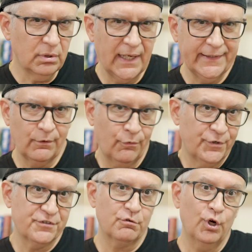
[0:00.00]
lighting or
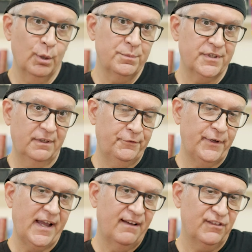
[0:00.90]
strobes if
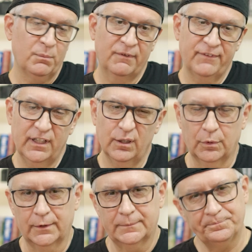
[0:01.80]
you have them
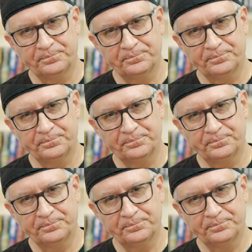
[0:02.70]
available.